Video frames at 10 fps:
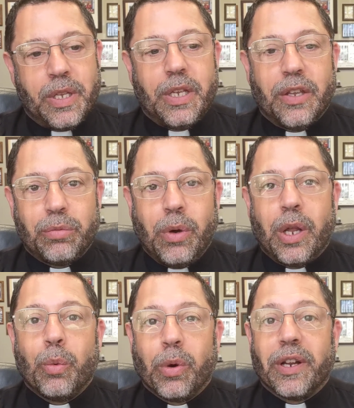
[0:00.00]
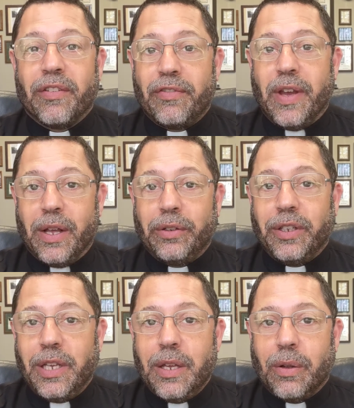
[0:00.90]
guess what? We're going to fail
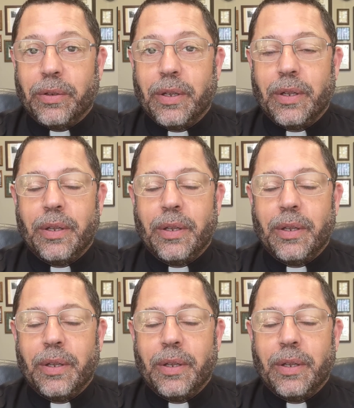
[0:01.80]
to yield.